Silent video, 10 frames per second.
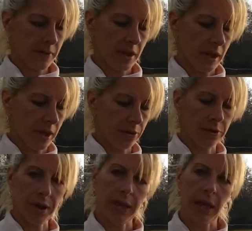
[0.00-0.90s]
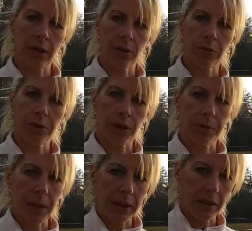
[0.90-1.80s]
and I don't know if
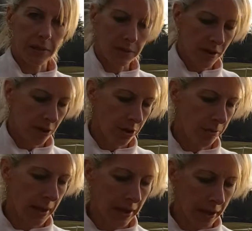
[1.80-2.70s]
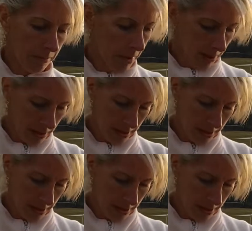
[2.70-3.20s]
anybody's heard about it, but